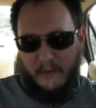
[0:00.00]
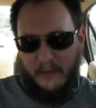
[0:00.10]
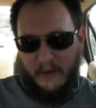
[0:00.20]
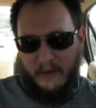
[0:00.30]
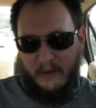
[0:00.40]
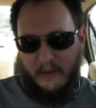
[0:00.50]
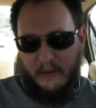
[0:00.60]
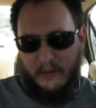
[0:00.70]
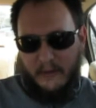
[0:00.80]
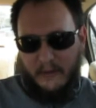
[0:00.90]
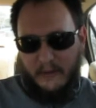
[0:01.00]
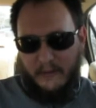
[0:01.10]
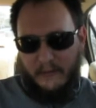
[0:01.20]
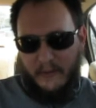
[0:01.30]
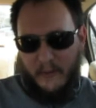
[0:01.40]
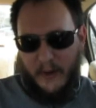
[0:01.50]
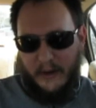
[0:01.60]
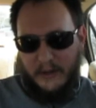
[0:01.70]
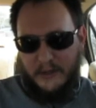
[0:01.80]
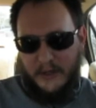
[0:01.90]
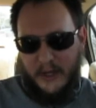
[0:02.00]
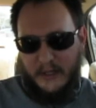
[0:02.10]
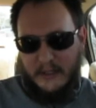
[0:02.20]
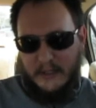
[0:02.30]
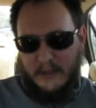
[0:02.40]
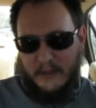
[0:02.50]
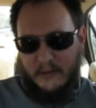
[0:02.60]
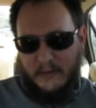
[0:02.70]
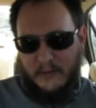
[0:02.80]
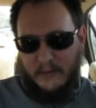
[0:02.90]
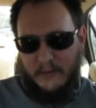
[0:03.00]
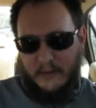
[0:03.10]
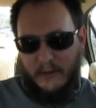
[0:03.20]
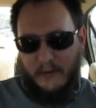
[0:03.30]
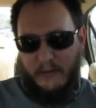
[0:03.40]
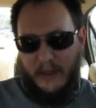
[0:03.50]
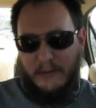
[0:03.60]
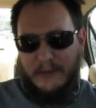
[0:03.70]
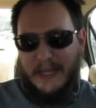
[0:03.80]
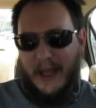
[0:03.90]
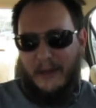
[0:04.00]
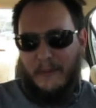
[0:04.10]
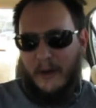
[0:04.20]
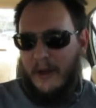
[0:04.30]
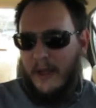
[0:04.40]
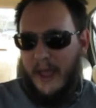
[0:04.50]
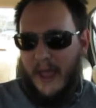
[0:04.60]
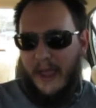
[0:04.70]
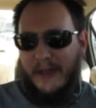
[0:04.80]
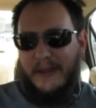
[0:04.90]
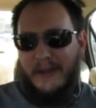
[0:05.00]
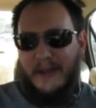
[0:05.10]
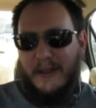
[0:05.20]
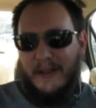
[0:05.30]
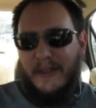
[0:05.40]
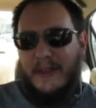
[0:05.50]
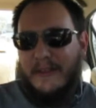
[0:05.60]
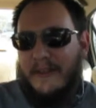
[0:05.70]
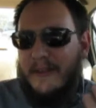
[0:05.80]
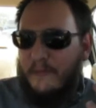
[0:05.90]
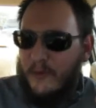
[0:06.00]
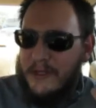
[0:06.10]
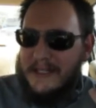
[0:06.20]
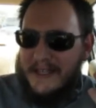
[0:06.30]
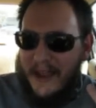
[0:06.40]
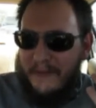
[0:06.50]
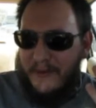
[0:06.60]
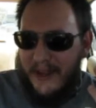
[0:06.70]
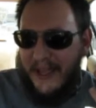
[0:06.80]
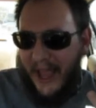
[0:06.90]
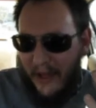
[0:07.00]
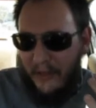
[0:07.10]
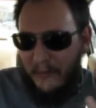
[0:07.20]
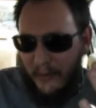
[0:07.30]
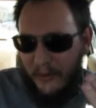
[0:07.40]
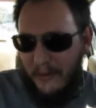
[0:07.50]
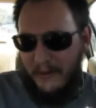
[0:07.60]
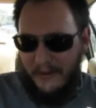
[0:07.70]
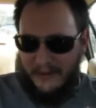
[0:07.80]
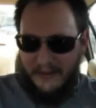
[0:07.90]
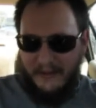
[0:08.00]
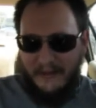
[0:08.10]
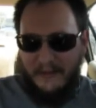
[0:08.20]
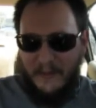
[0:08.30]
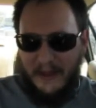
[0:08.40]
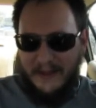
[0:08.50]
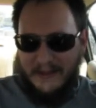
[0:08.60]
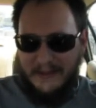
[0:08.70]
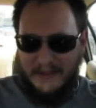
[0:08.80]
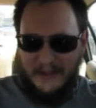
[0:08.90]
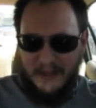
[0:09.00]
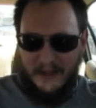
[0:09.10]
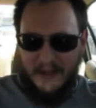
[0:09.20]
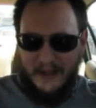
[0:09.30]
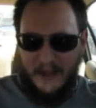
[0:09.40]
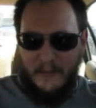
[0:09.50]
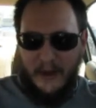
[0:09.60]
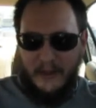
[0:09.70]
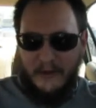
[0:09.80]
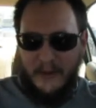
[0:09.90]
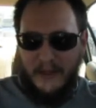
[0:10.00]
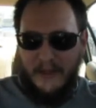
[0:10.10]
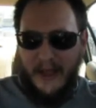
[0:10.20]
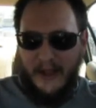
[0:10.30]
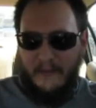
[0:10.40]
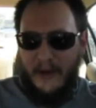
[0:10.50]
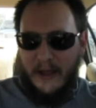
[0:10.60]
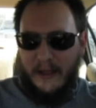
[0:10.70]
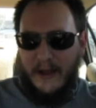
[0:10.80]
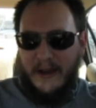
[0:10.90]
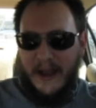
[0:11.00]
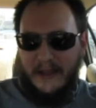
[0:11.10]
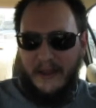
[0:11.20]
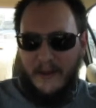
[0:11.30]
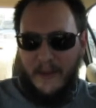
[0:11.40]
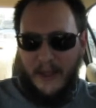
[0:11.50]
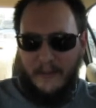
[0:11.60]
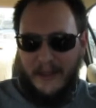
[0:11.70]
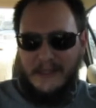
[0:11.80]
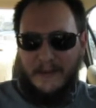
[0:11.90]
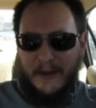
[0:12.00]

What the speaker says: for wearing shades? That was Caliber. Hey, this isn't for safety, Caliber. This is because I'm bothered by the lack of eye contact that I make because I'm